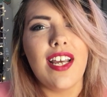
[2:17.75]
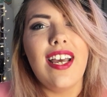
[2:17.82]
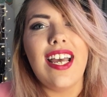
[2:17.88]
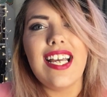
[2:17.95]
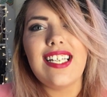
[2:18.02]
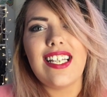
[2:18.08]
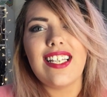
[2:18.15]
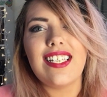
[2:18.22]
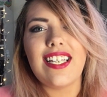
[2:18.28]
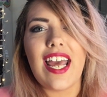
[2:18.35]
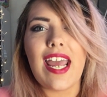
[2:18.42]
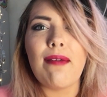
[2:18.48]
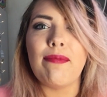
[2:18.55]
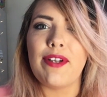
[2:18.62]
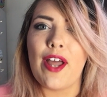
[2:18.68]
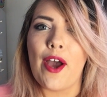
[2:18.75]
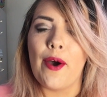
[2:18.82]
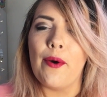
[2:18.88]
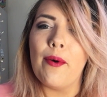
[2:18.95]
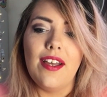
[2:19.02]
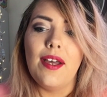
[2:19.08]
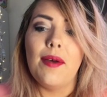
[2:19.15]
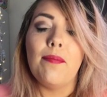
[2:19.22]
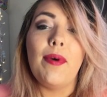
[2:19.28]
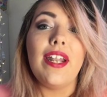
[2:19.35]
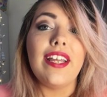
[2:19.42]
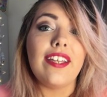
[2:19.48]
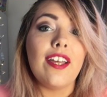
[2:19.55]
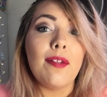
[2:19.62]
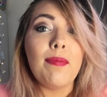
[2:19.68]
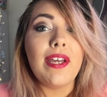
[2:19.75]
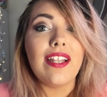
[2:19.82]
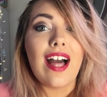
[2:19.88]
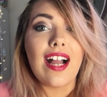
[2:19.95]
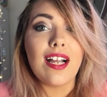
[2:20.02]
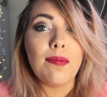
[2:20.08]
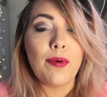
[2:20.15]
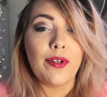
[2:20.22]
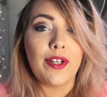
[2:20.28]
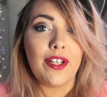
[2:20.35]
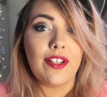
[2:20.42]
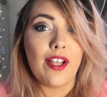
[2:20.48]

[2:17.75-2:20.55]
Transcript: Is it the same? No, but it could be likable to